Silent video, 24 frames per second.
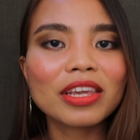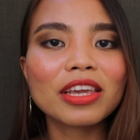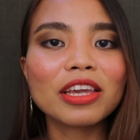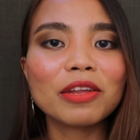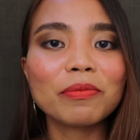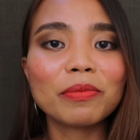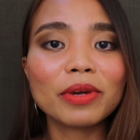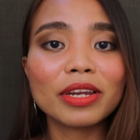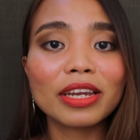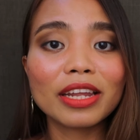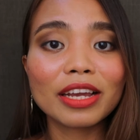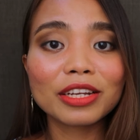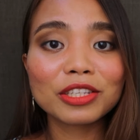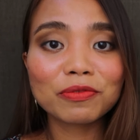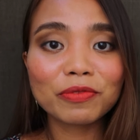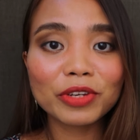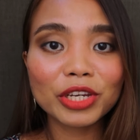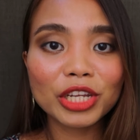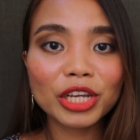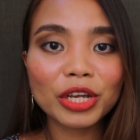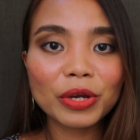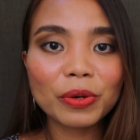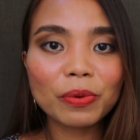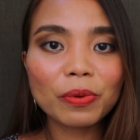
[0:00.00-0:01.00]
In my next
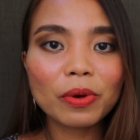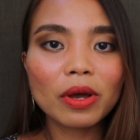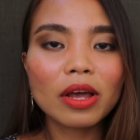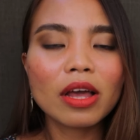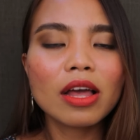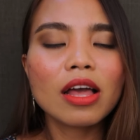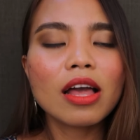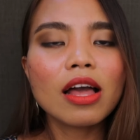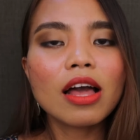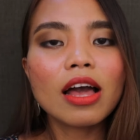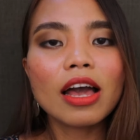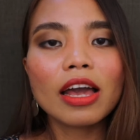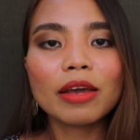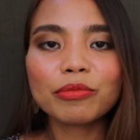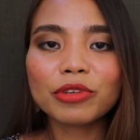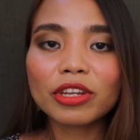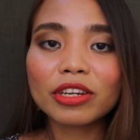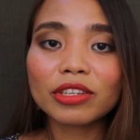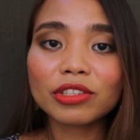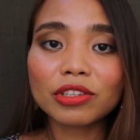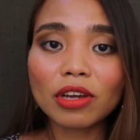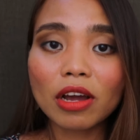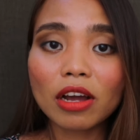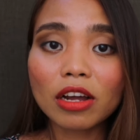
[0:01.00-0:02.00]
video, I'm
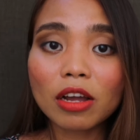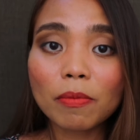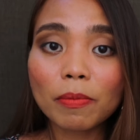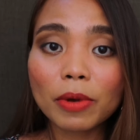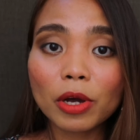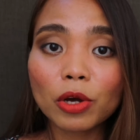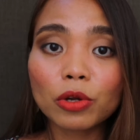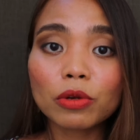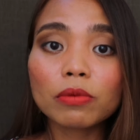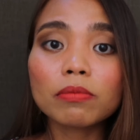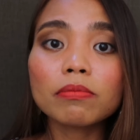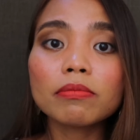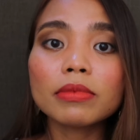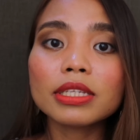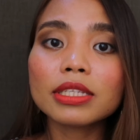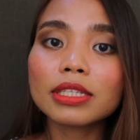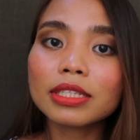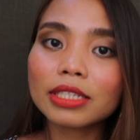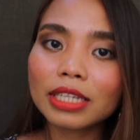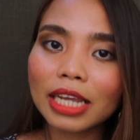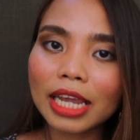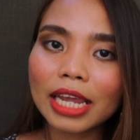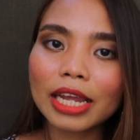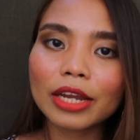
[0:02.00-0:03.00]
going to talk about
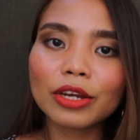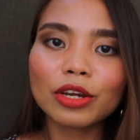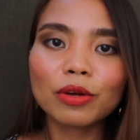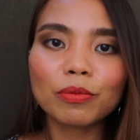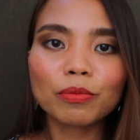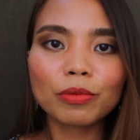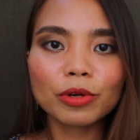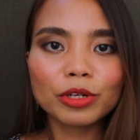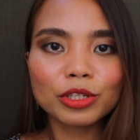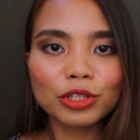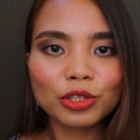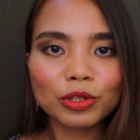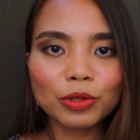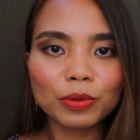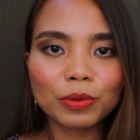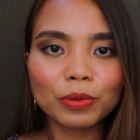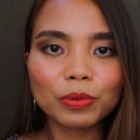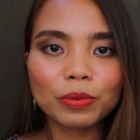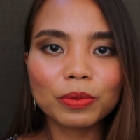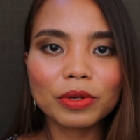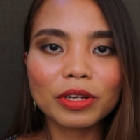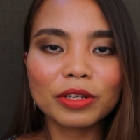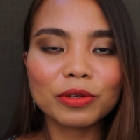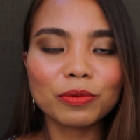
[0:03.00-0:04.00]
mistake number 2.